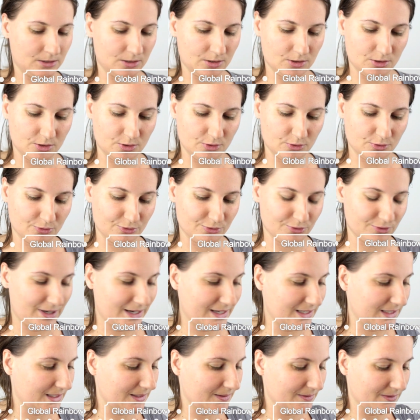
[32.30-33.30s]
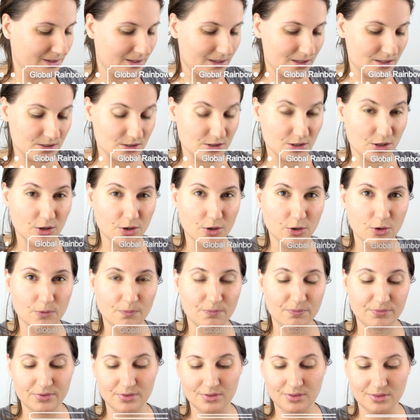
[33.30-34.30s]
Alrighty,
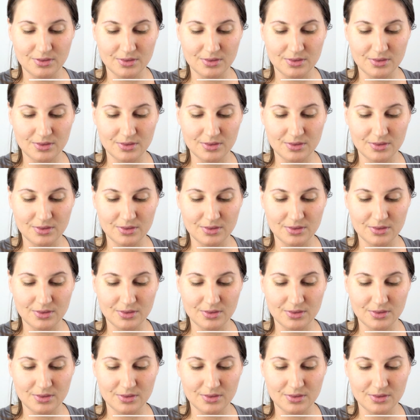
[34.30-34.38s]
so